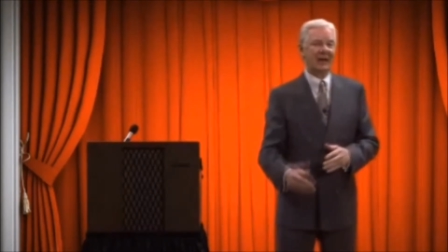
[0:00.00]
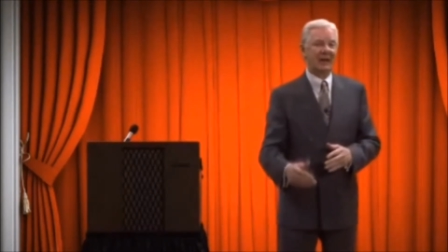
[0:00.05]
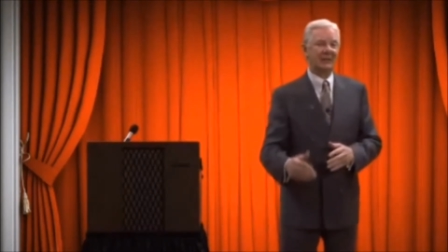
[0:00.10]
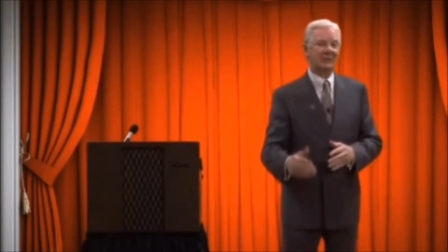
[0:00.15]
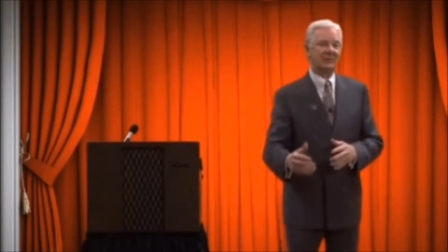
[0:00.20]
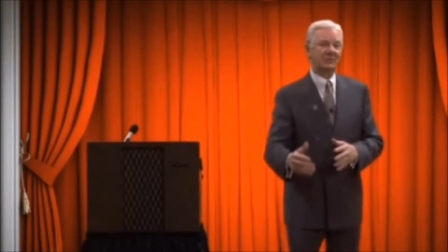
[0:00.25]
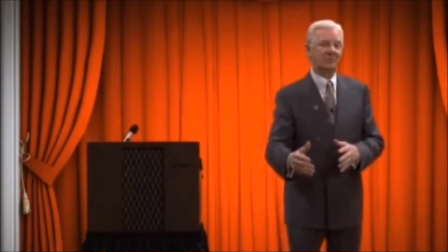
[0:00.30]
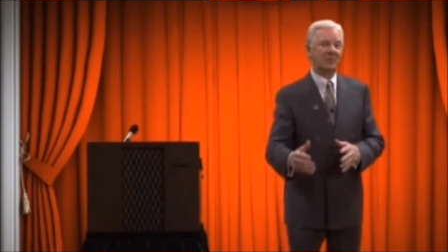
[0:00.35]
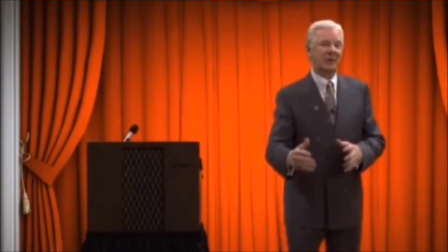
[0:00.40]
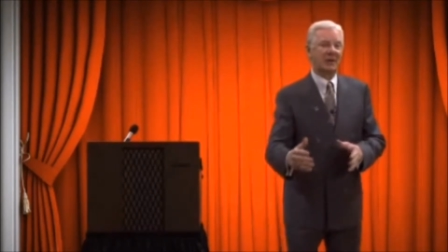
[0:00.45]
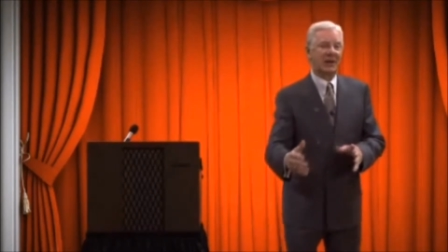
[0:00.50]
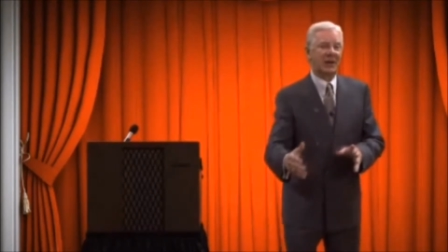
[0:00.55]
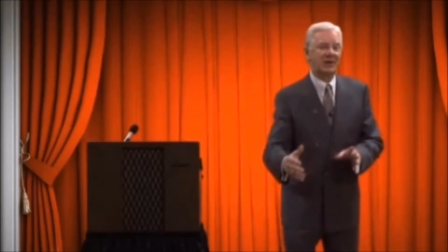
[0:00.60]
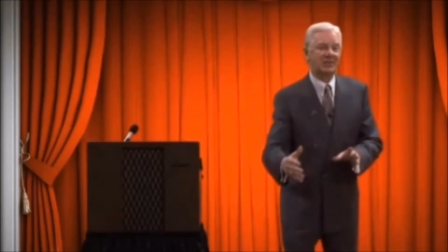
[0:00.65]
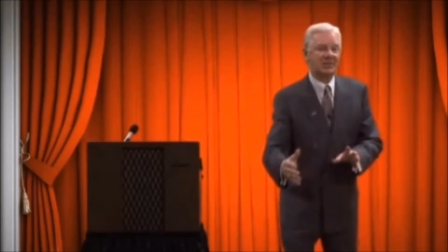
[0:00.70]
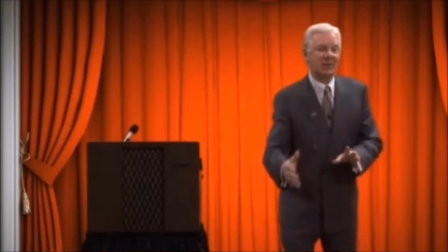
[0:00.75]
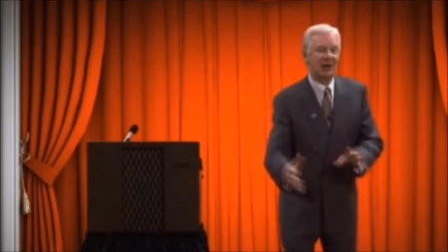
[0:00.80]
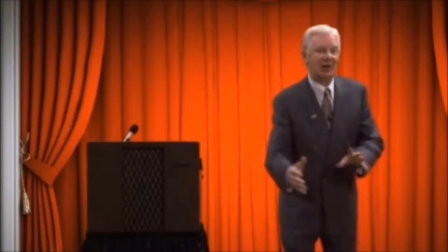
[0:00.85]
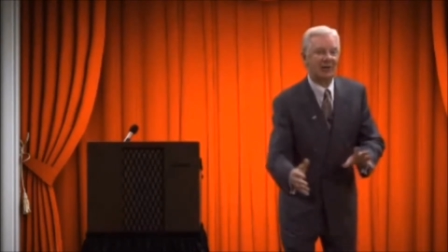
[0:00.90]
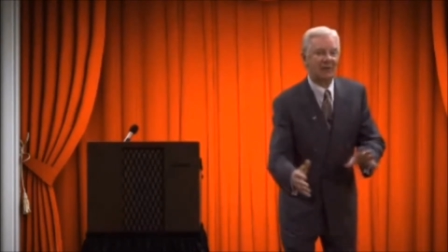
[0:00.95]
It's
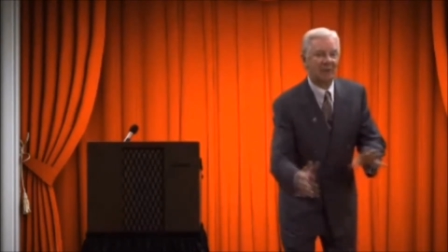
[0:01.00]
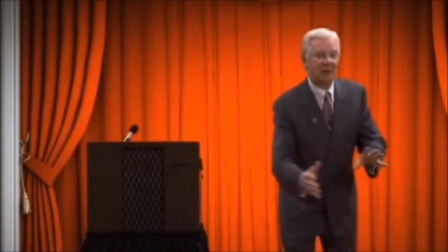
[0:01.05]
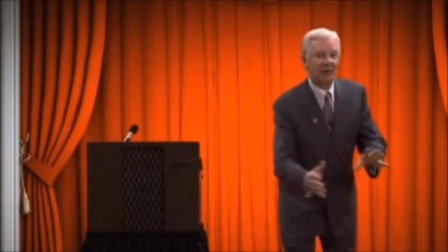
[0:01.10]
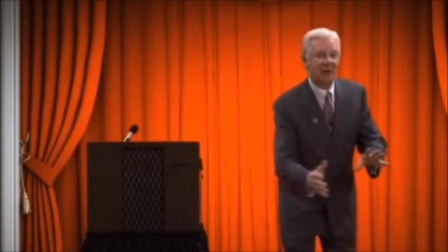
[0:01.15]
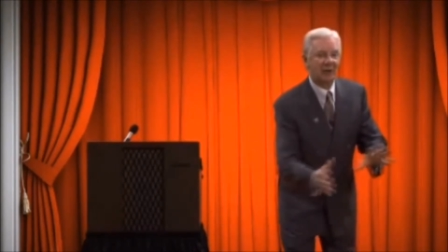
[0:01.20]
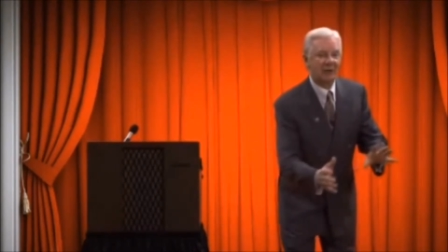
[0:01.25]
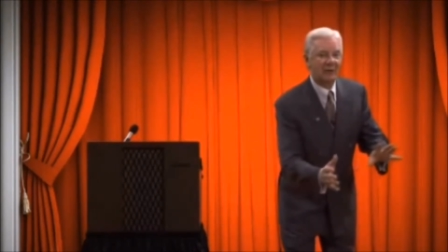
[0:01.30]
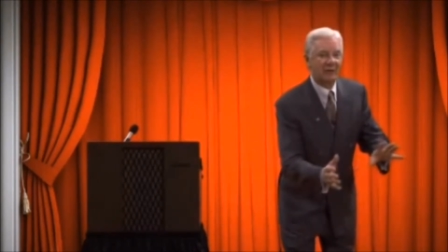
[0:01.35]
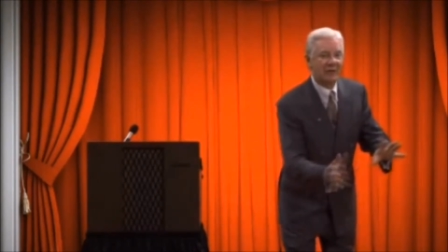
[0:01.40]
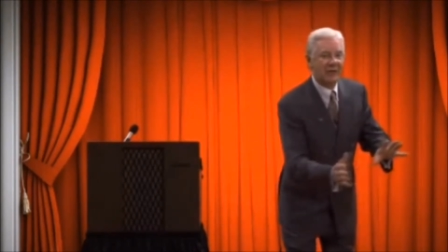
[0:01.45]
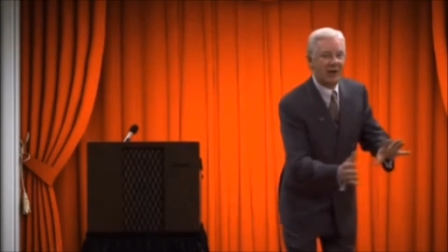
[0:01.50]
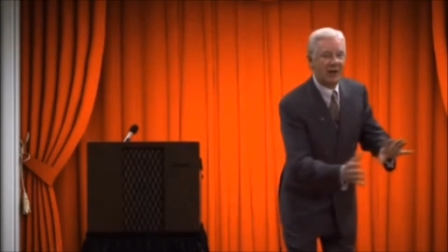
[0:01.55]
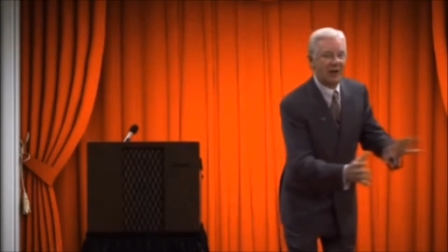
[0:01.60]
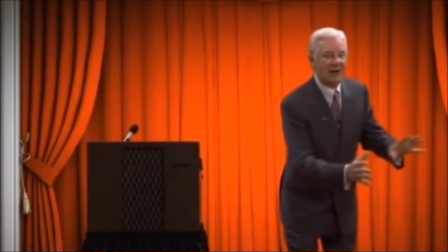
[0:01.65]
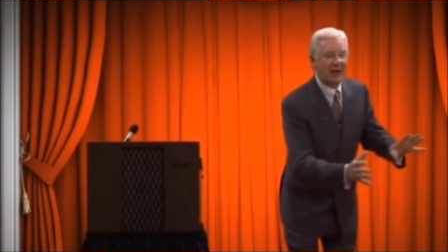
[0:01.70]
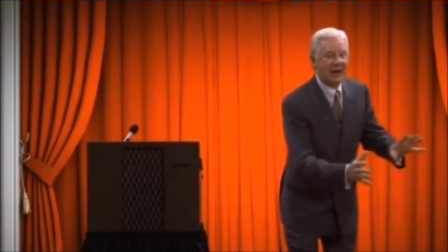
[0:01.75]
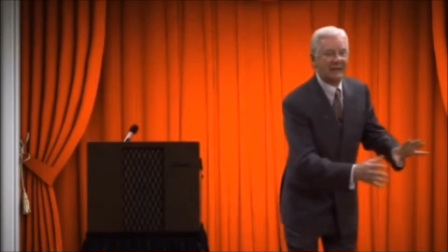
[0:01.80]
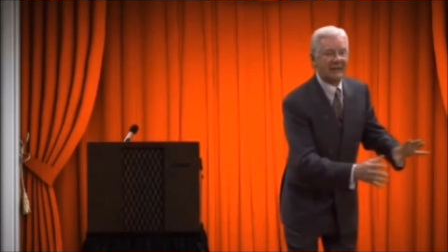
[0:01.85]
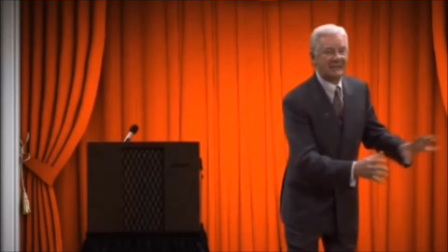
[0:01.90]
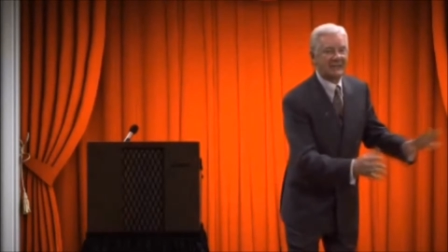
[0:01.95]
because of
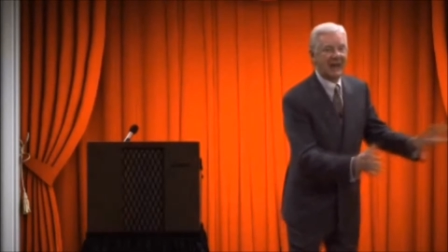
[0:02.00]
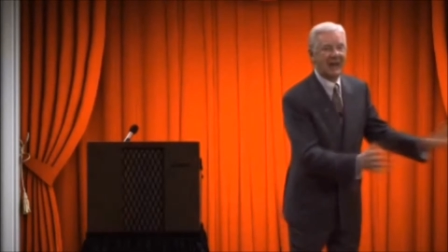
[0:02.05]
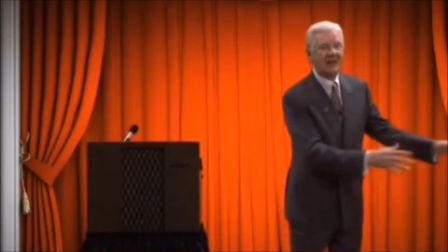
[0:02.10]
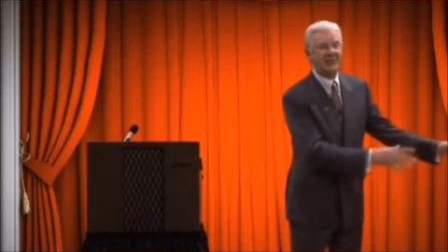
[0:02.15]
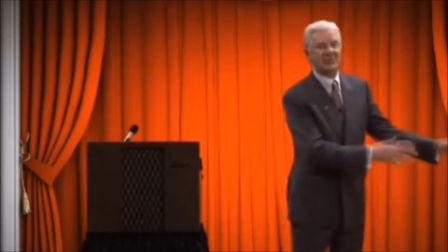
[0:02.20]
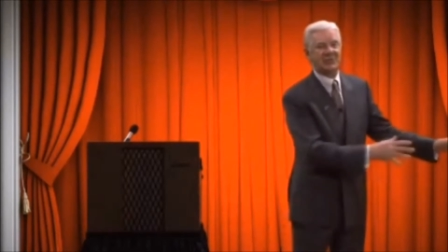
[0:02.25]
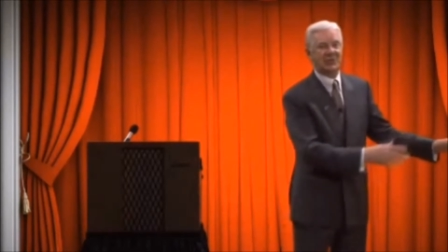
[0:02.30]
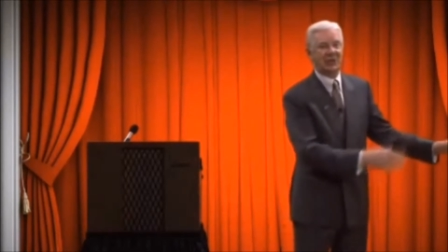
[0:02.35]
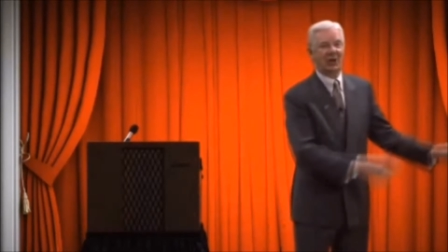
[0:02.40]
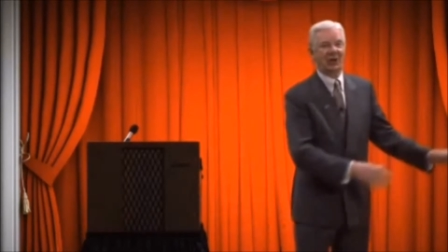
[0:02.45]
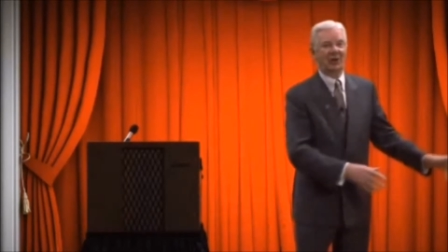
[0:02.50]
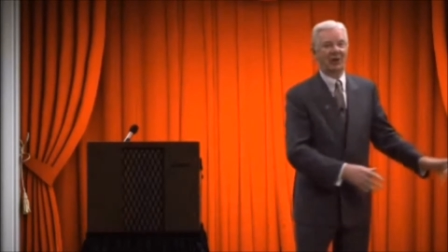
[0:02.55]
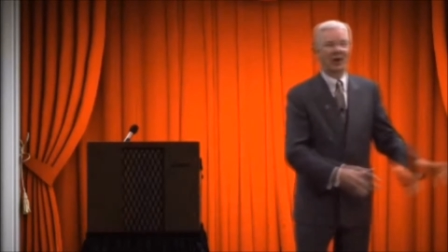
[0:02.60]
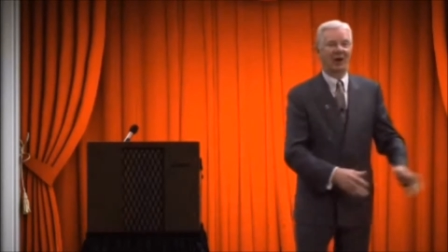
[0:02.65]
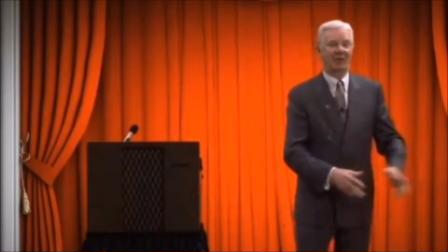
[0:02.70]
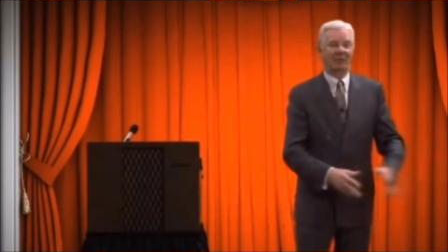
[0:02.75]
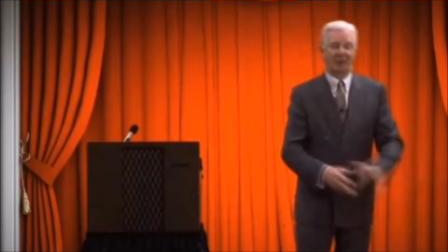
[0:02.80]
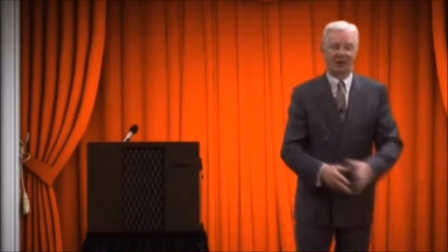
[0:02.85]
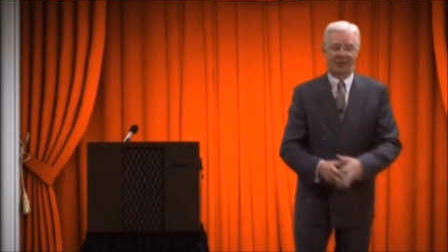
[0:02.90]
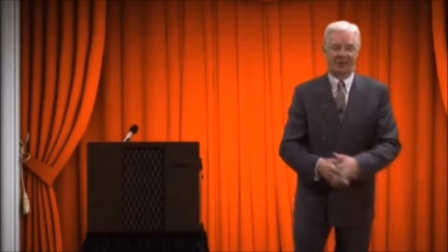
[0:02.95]
their intention
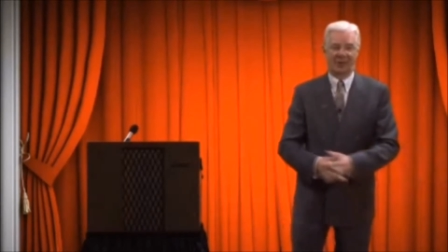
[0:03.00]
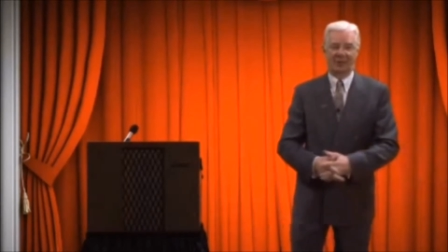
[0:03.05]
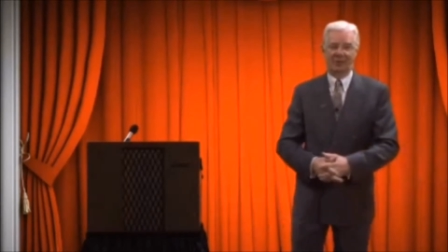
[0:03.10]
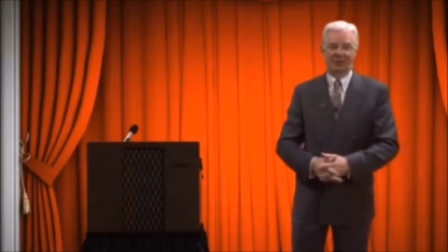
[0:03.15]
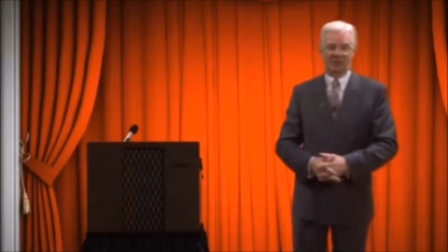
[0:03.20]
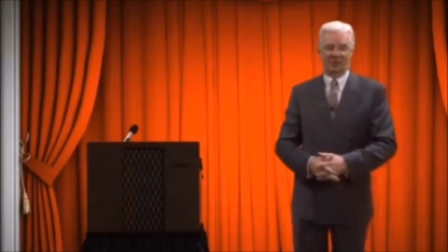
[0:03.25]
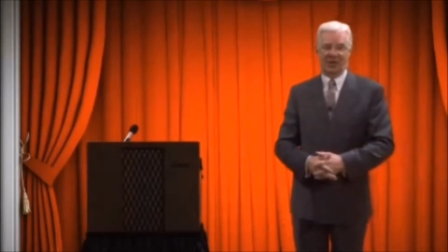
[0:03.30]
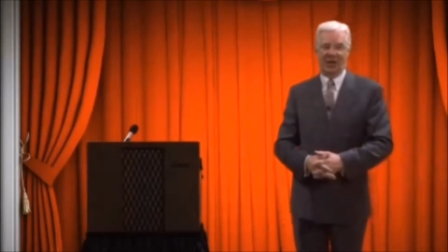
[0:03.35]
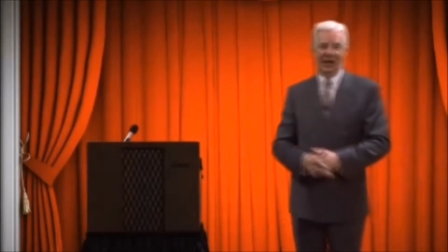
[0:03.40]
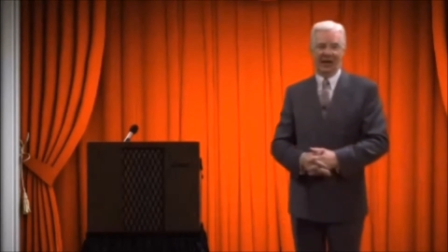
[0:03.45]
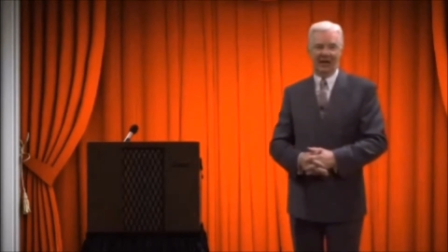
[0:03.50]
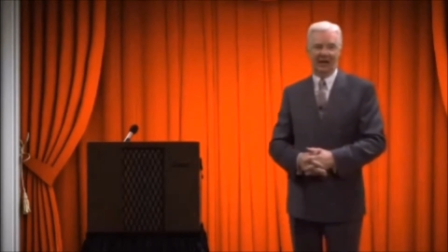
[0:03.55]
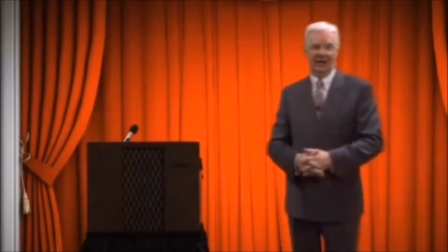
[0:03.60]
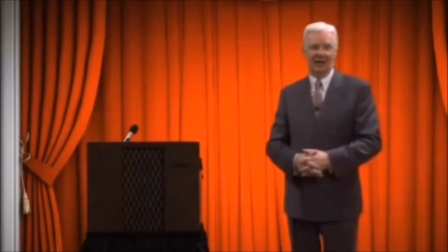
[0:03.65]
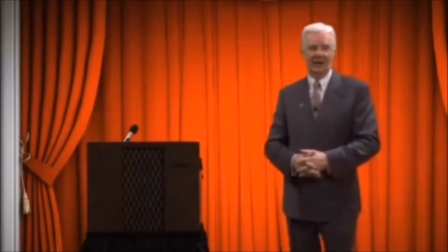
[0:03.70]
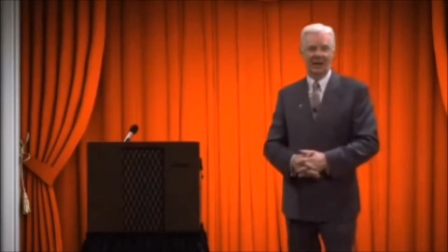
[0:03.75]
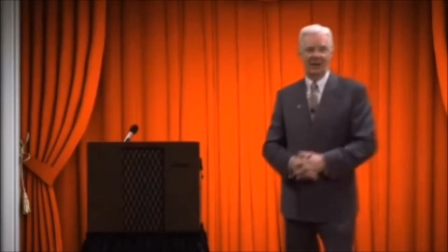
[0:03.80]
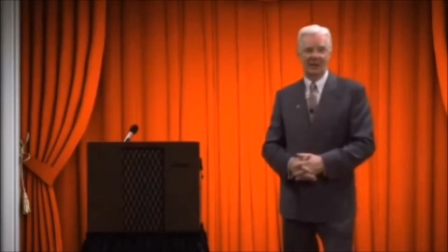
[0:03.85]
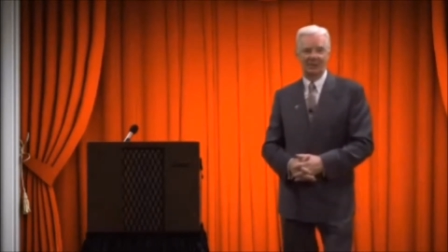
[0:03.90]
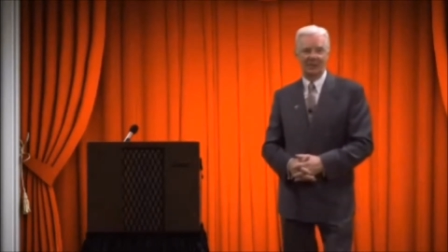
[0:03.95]
of what they were saying,